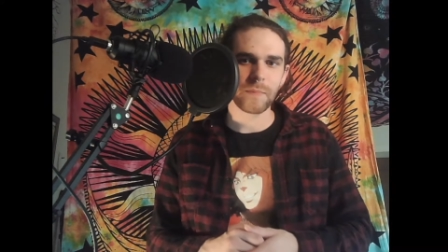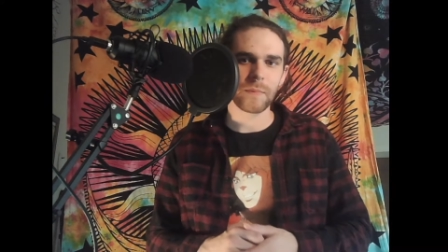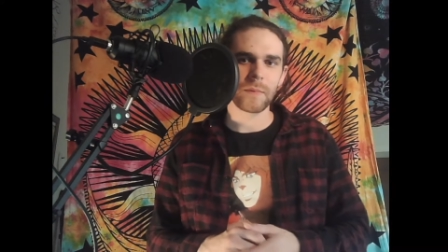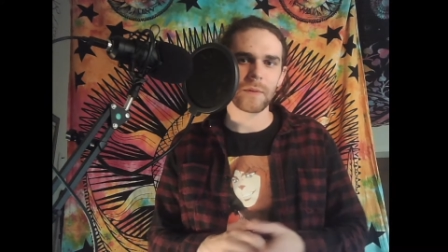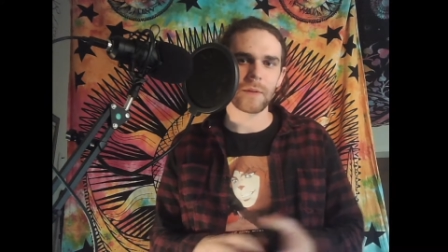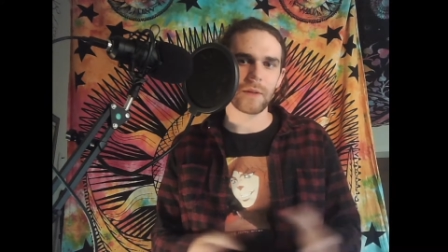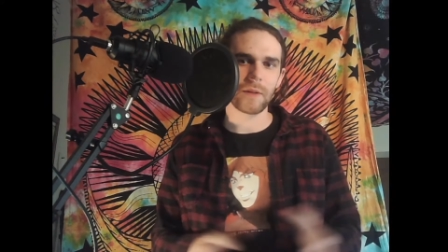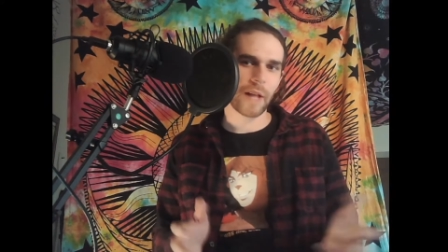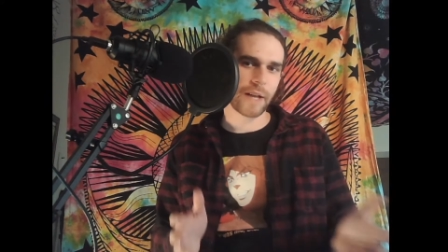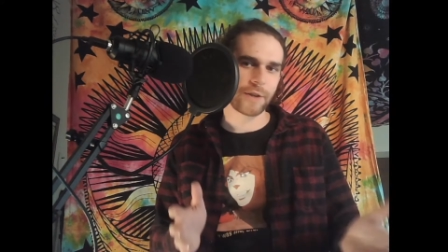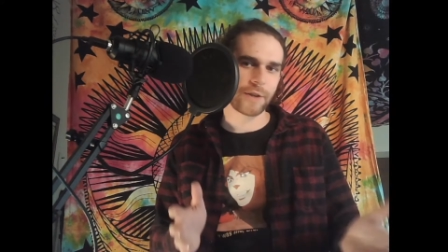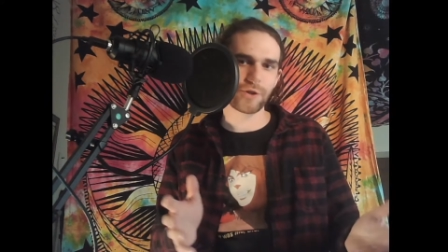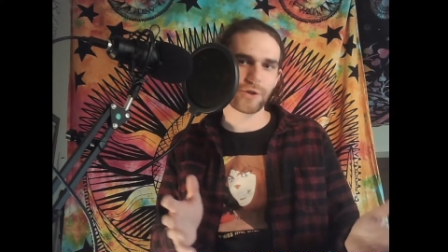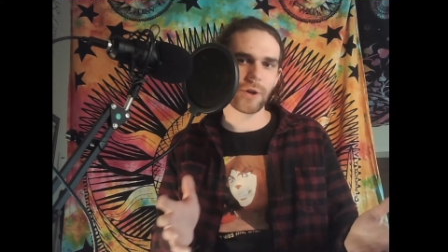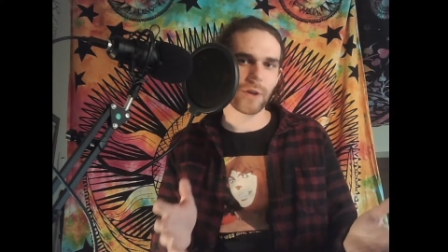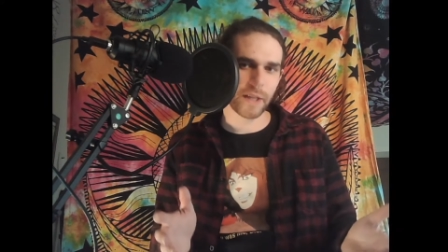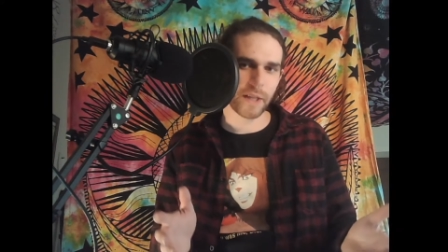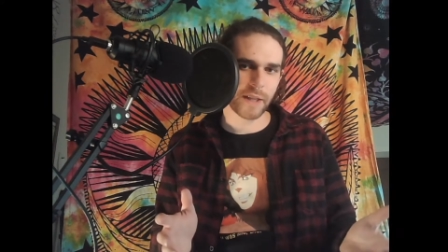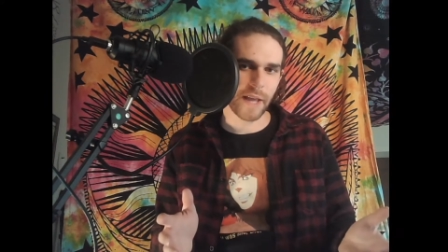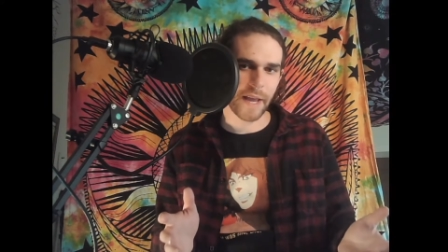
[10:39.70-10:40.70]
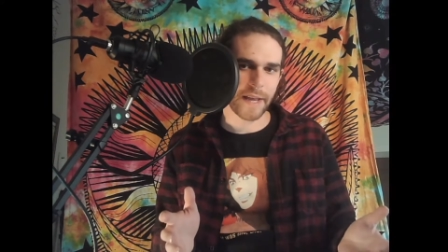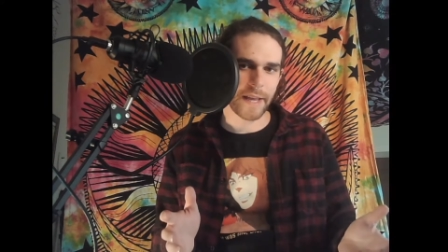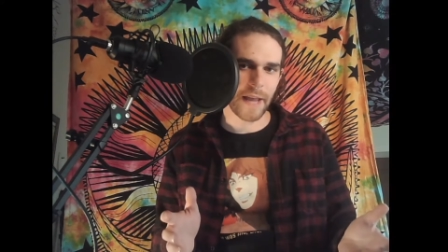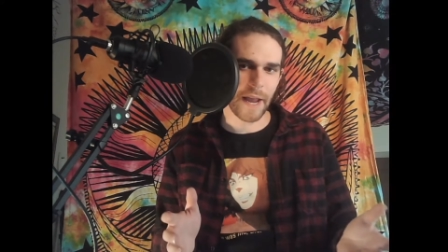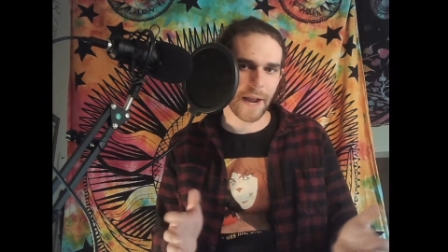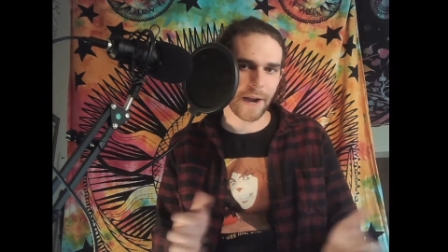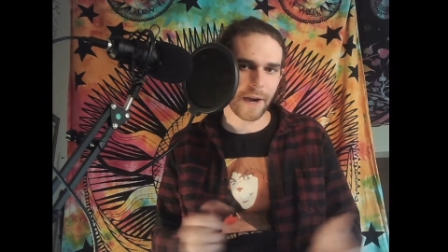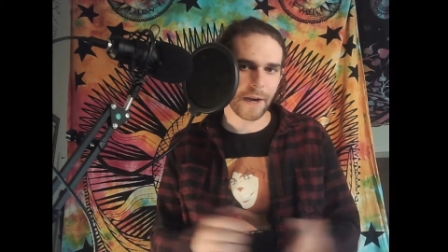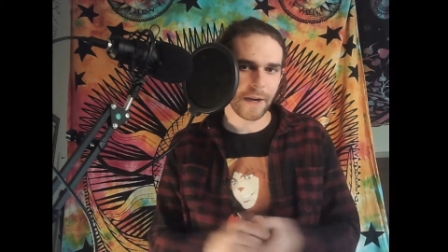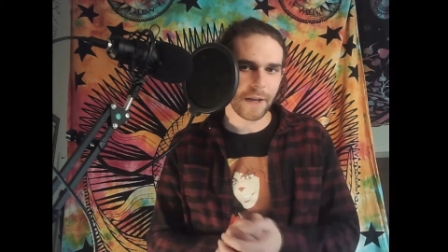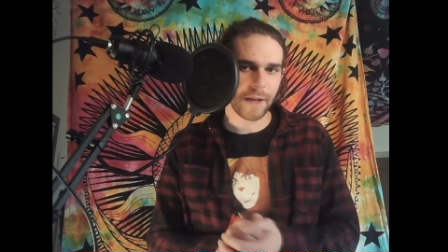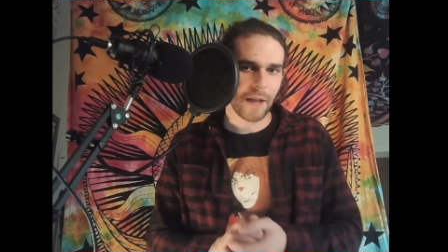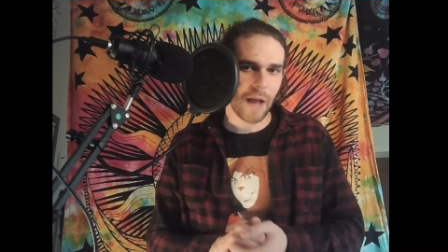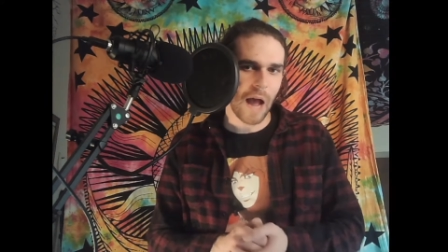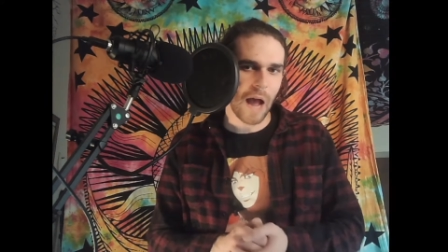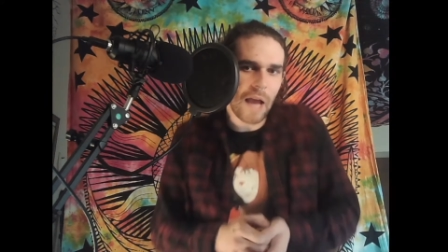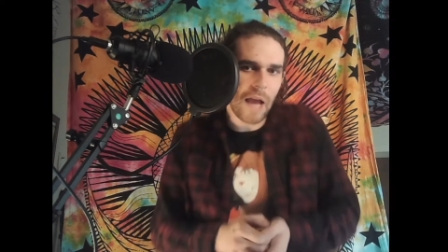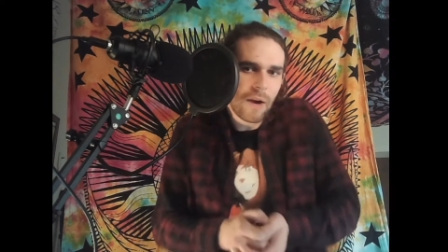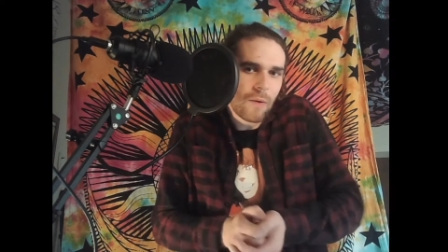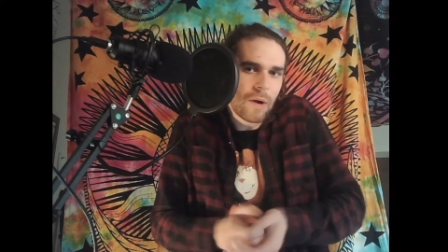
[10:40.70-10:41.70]
to, like, show that they care,
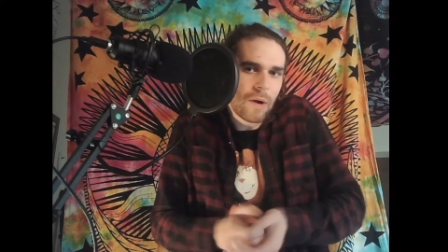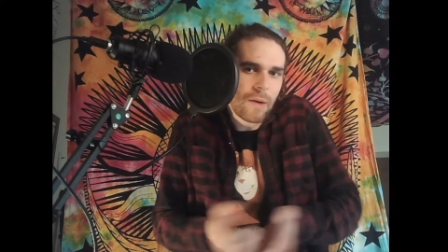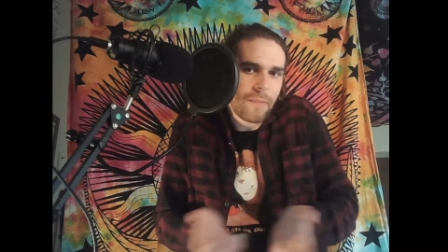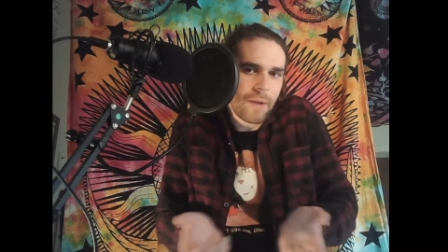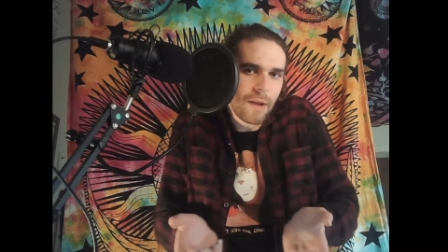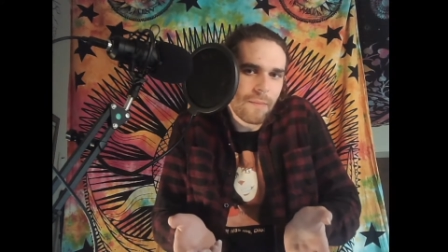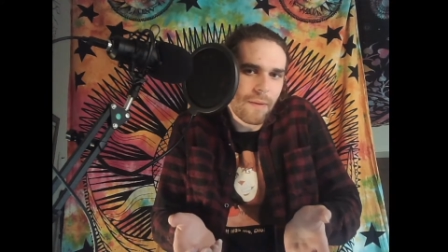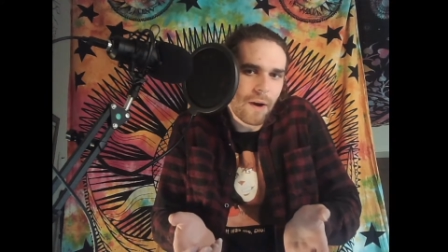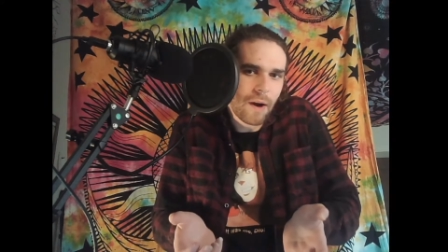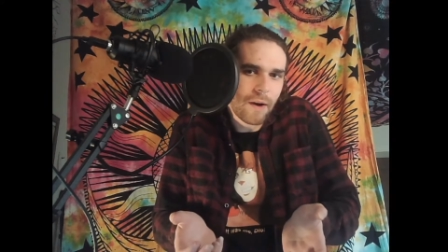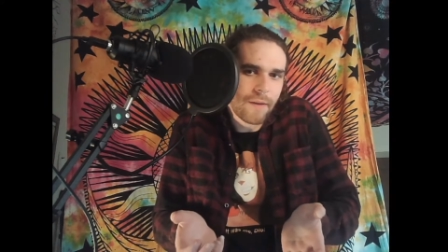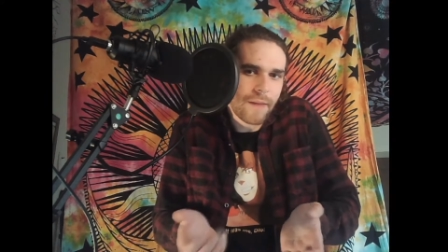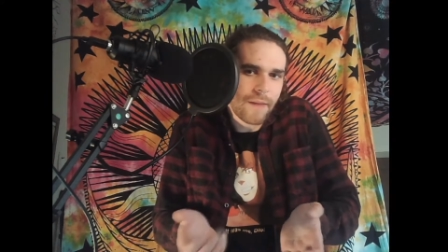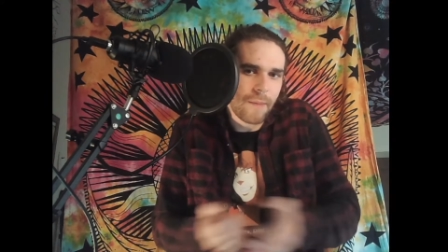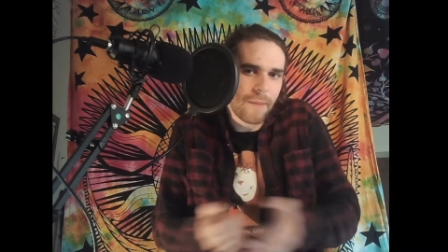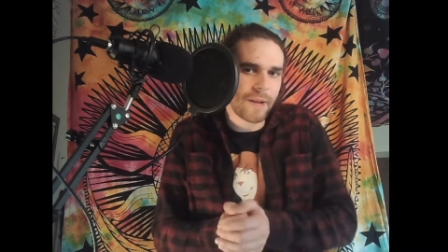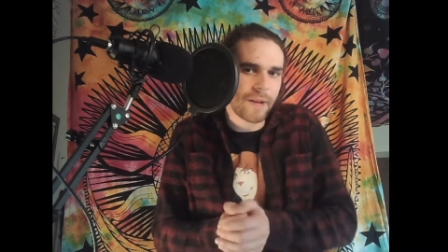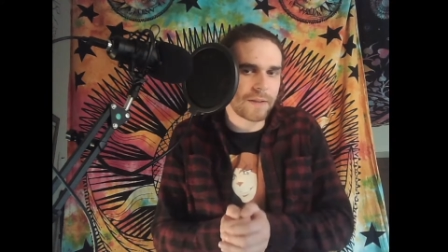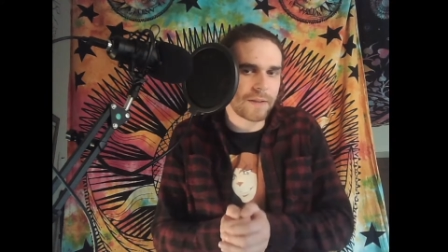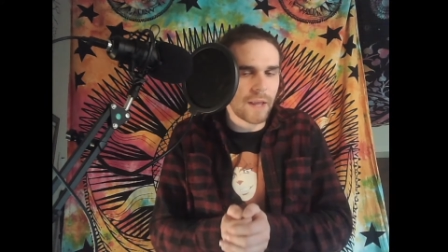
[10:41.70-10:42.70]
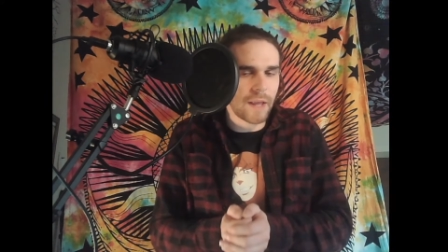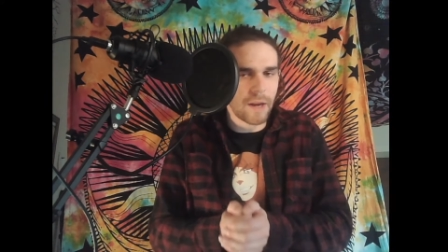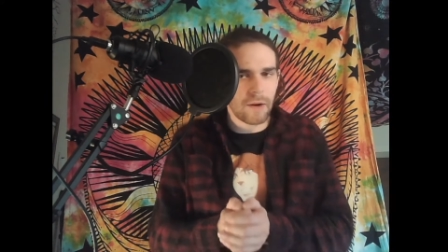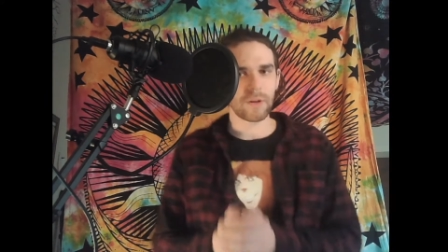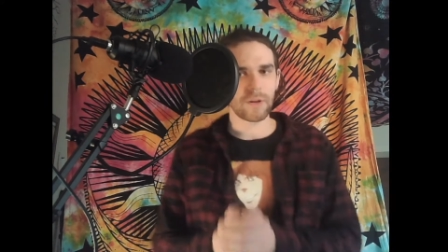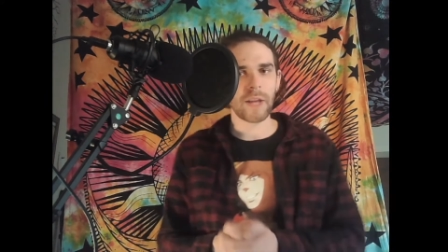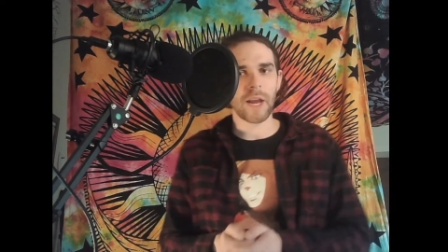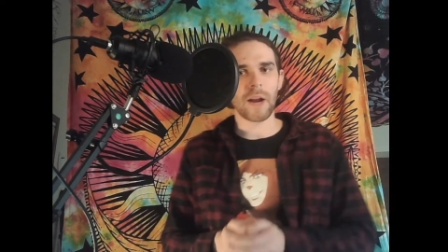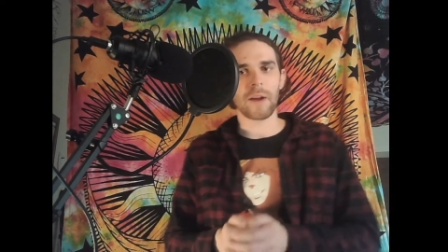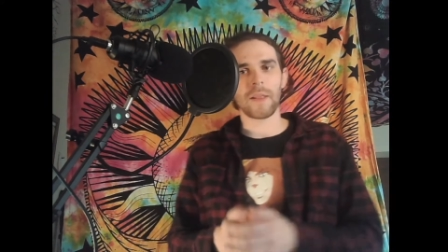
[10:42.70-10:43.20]
I don't want to be a part of that because they don't care.